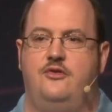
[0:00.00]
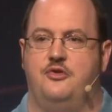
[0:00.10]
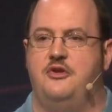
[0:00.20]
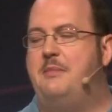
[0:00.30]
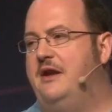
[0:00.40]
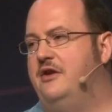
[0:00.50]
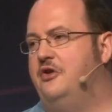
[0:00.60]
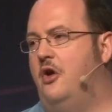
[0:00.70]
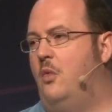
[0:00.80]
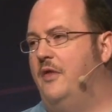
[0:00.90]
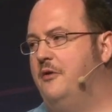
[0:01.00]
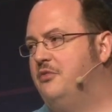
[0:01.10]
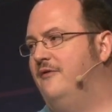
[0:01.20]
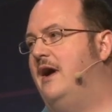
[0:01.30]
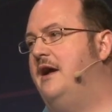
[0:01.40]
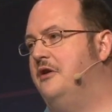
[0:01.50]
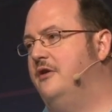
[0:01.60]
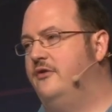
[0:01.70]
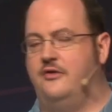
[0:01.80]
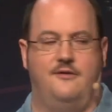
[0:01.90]
you're dependent on what the provider
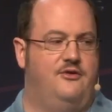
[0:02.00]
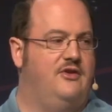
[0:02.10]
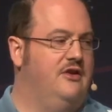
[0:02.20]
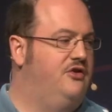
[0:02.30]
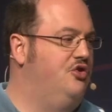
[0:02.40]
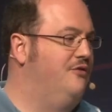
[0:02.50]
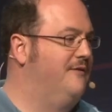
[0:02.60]
is surfacing to you